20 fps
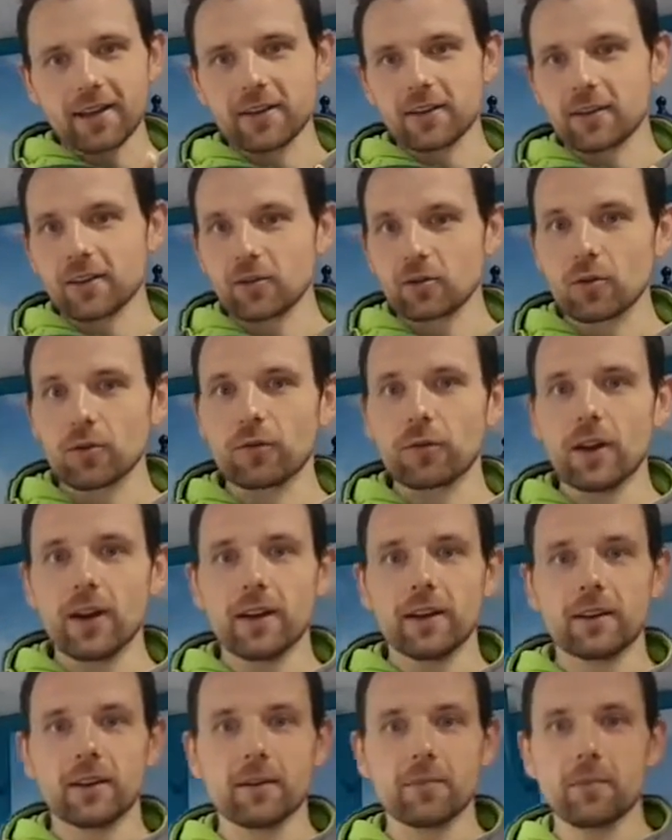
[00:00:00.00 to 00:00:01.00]
you know, sort of
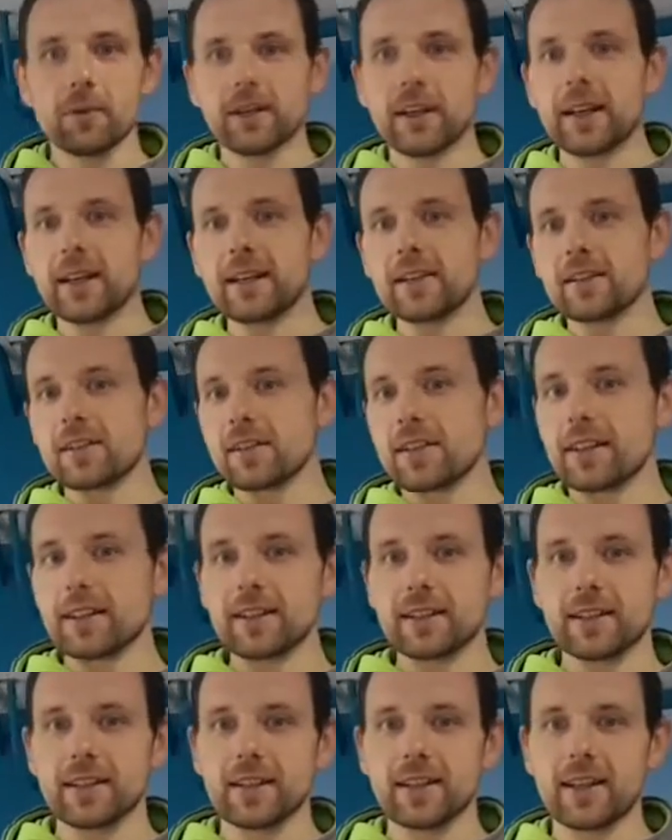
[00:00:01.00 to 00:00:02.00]
the beginnings to
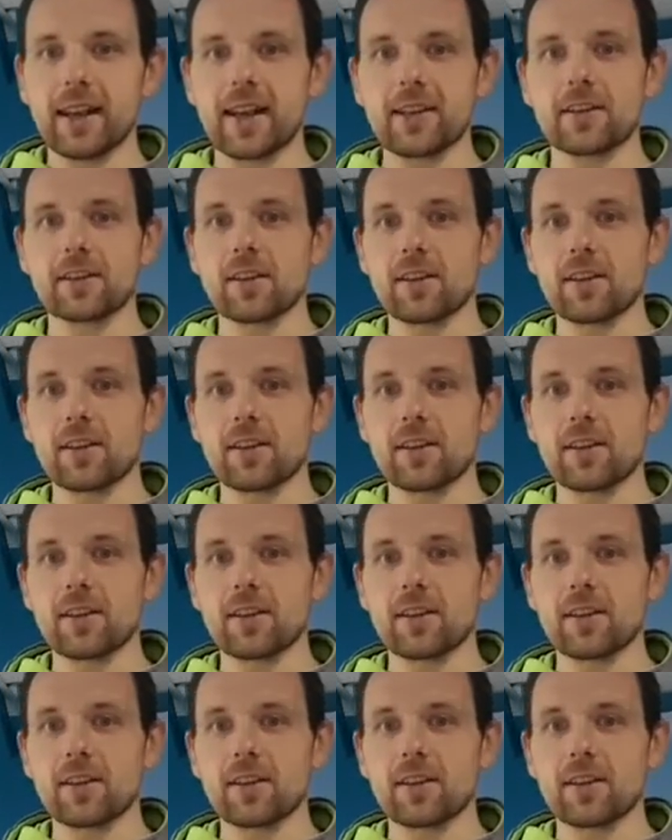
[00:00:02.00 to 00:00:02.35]
the end.